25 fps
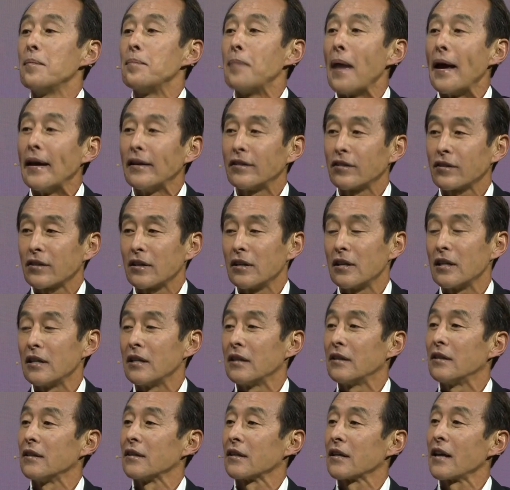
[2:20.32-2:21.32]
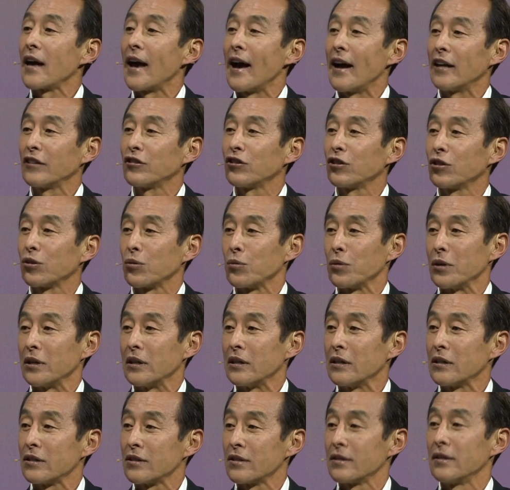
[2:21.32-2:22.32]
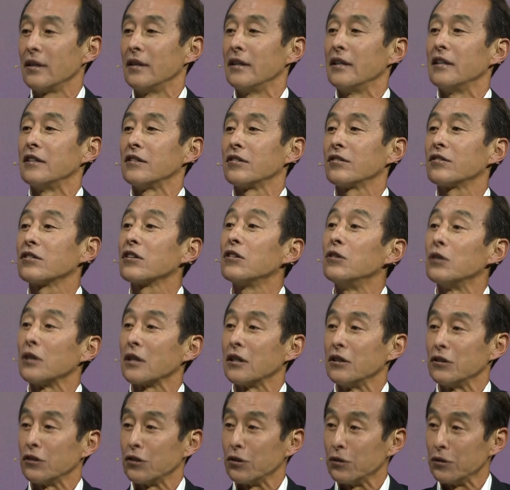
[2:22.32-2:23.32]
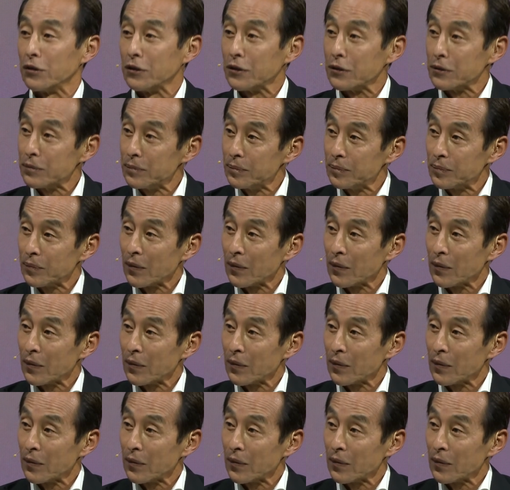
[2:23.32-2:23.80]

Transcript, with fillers: basically the cash squeeze is going to continue.